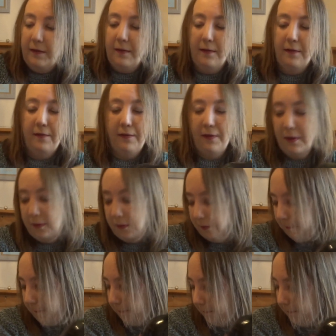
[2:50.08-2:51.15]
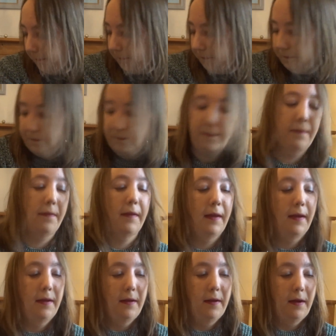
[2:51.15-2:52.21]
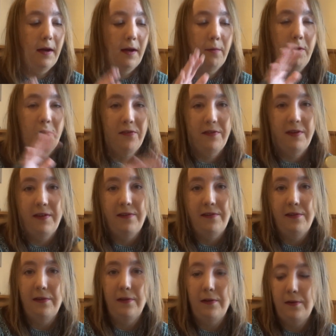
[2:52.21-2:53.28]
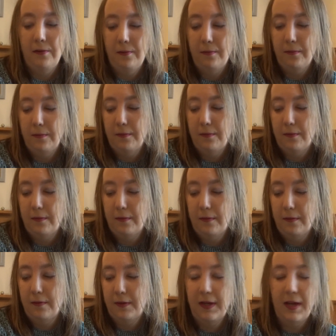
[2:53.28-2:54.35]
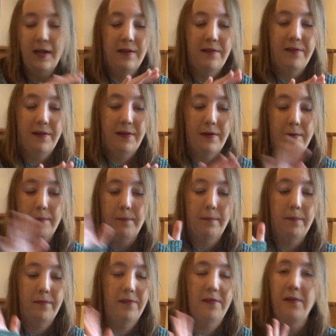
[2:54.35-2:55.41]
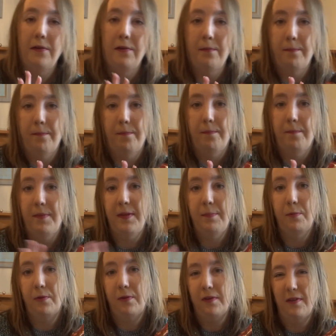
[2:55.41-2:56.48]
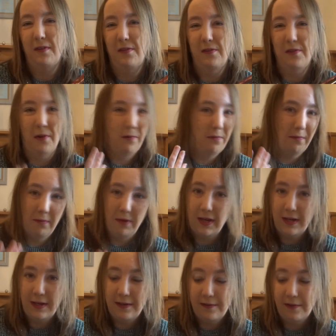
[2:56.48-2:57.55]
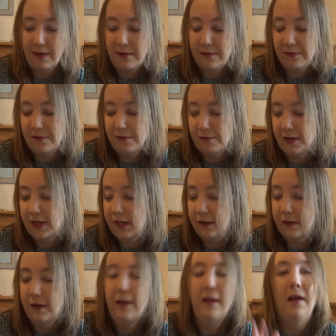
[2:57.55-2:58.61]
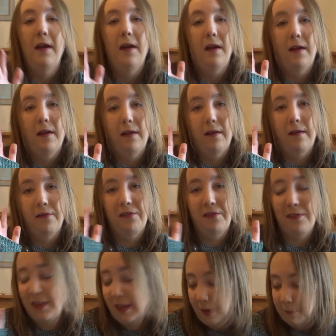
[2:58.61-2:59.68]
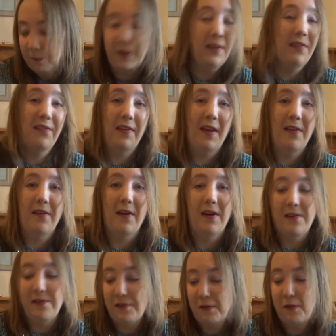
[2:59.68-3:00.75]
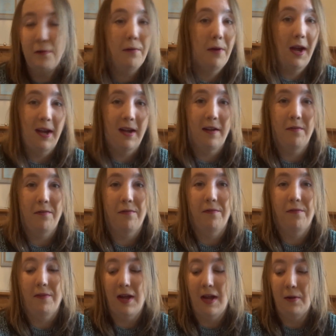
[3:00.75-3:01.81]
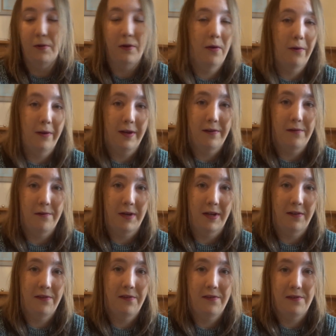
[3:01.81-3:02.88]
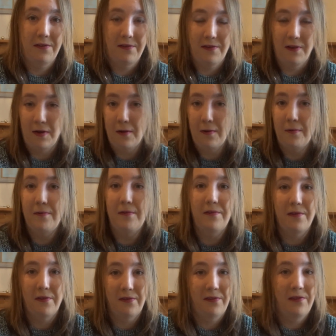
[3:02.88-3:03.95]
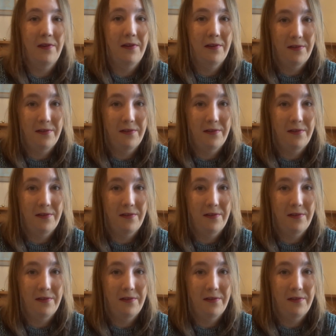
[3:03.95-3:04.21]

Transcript: So I wanted to cater to people that don't really tend to drink. That being said, I do have alcoholic drinks to show, just a